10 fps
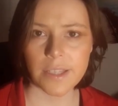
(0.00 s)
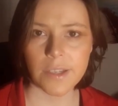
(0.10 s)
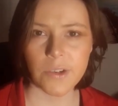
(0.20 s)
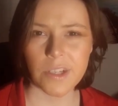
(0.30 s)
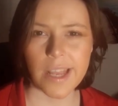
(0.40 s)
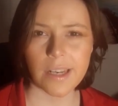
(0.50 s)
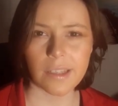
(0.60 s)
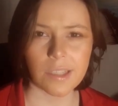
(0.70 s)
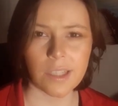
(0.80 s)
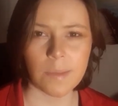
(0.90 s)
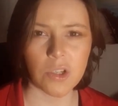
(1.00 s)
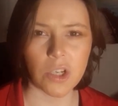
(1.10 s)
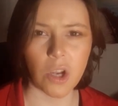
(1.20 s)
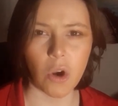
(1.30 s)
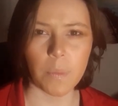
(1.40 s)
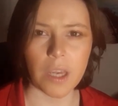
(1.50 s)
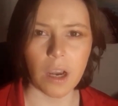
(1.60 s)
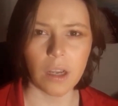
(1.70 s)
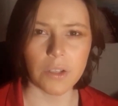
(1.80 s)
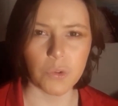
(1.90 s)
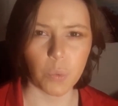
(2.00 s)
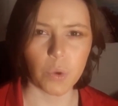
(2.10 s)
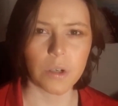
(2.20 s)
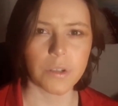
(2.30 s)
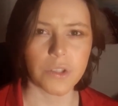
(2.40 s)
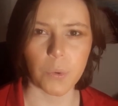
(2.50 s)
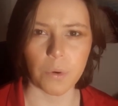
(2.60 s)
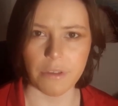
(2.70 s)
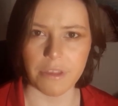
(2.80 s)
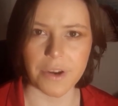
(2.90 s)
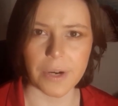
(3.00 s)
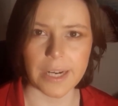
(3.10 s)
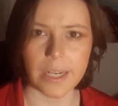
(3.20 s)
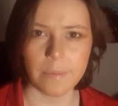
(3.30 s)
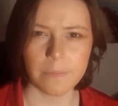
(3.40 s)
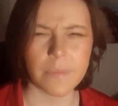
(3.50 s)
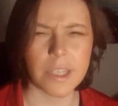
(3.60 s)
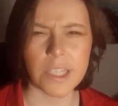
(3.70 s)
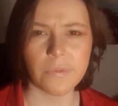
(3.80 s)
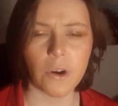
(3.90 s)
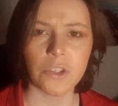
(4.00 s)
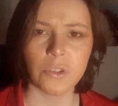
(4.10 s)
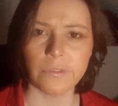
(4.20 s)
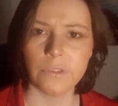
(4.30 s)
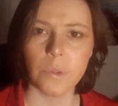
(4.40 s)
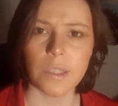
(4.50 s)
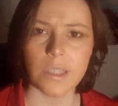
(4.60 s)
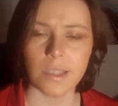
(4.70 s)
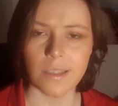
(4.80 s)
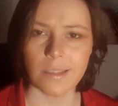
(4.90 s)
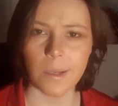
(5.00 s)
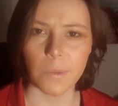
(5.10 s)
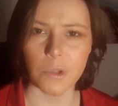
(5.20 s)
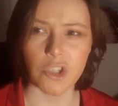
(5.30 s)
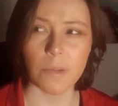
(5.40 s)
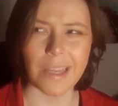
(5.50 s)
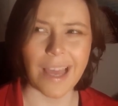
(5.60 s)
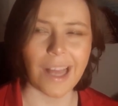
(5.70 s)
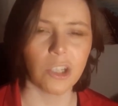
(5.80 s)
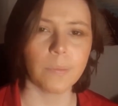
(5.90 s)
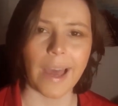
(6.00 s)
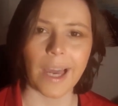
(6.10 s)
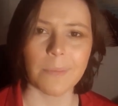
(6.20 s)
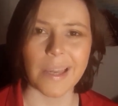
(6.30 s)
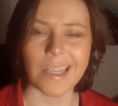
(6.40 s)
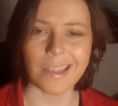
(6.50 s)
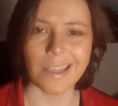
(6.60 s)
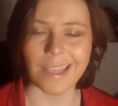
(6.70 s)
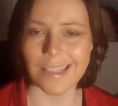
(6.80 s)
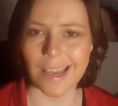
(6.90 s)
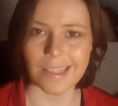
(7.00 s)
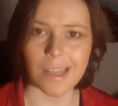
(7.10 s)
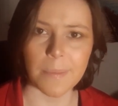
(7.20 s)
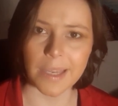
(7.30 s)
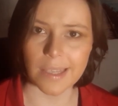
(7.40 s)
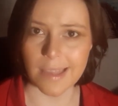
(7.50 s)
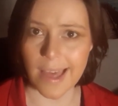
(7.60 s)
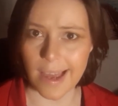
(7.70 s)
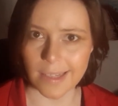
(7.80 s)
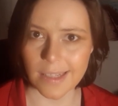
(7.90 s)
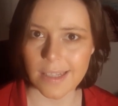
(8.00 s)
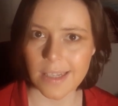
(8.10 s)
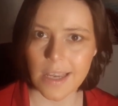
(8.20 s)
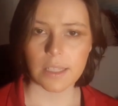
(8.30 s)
This understanding seems to go beyond words or theory. He's far too fluent in this language to be held back by anything as academic as that.